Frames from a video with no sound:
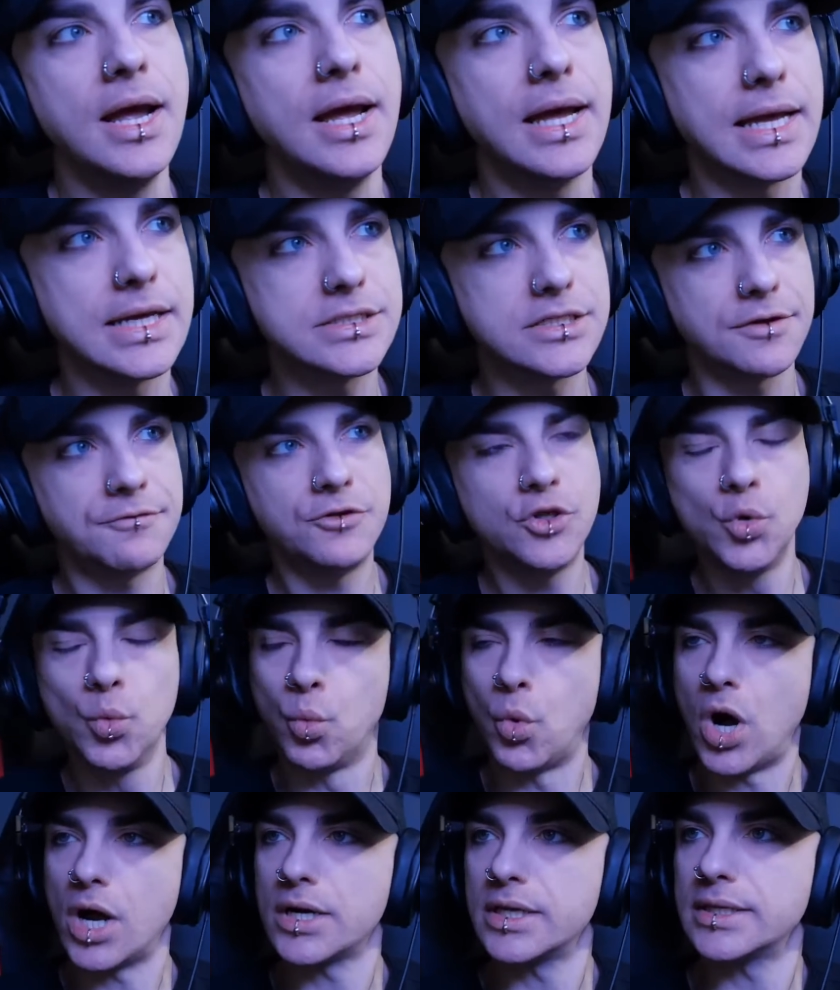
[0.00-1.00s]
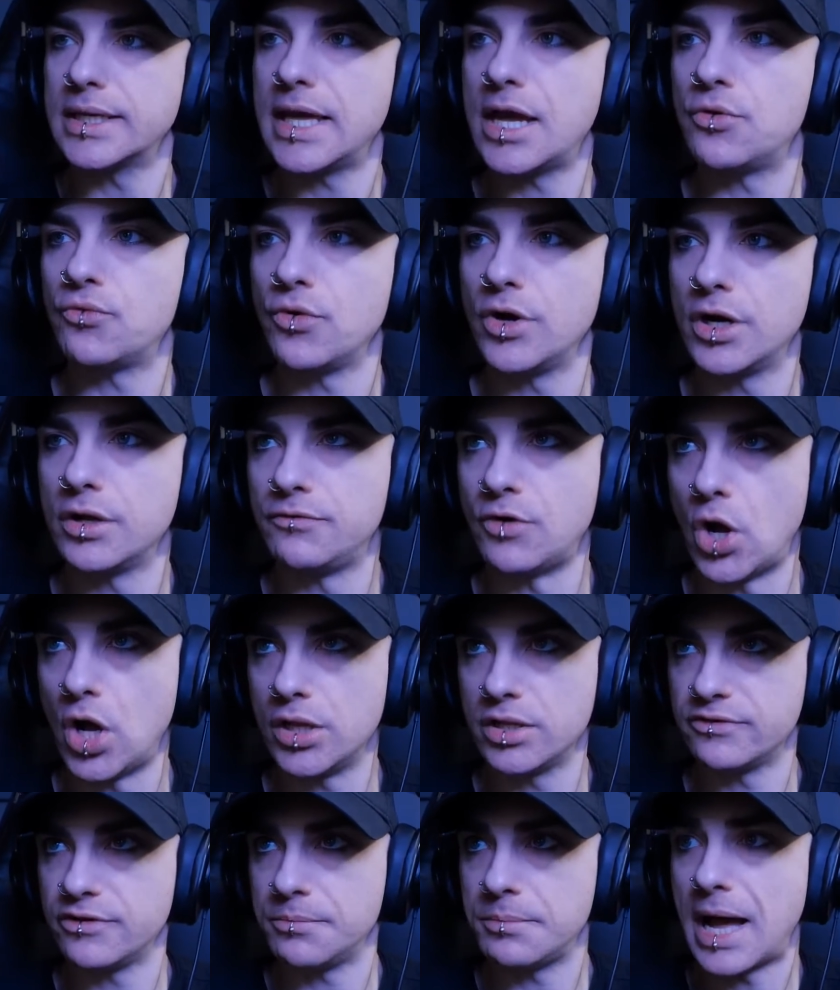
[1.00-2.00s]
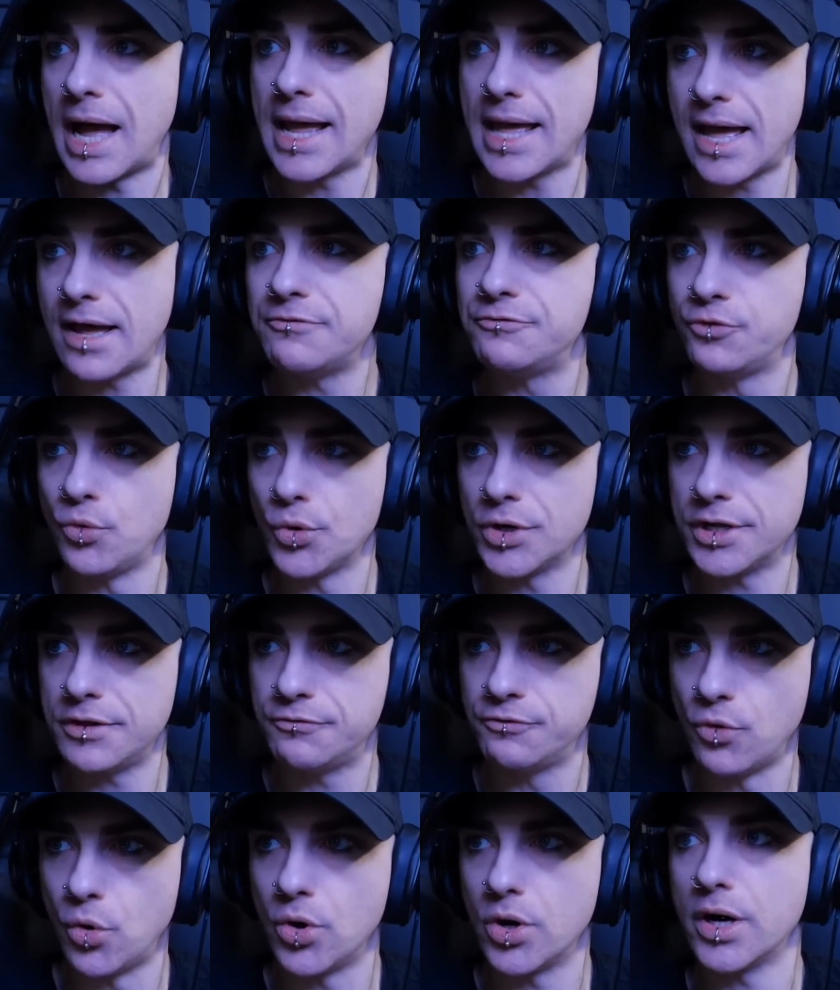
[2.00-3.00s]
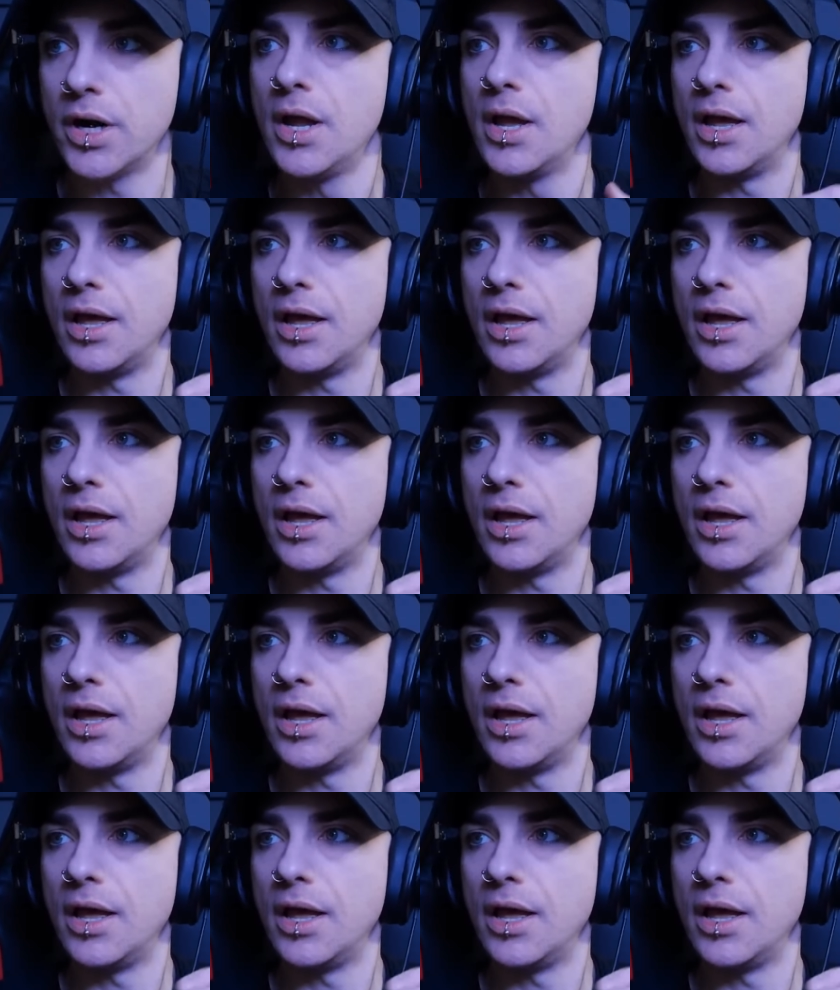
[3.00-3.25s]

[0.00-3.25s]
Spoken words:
is if you want to get rid of all of them, I have 44.